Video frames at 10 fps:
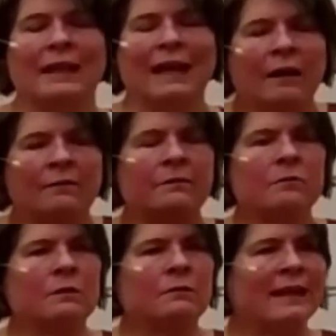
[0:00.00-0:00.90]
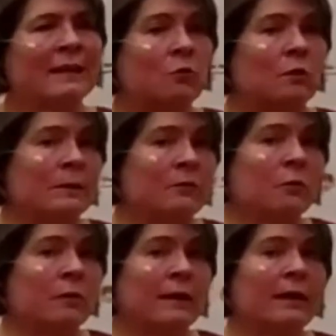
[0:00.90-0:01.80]
And the house is sort of like a
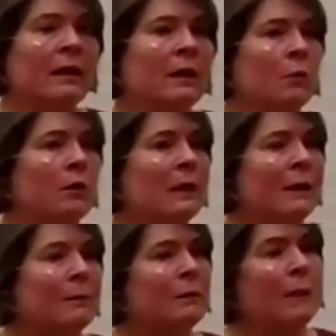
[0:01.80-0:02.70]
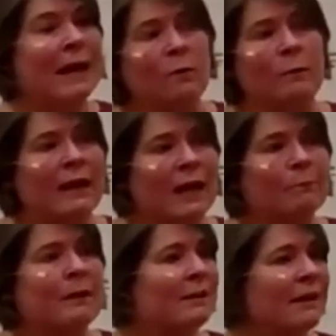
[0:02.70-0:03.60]
dormitory where you maybe may or may
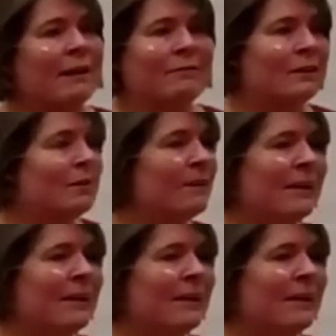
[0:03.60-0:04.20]
not need to have dinner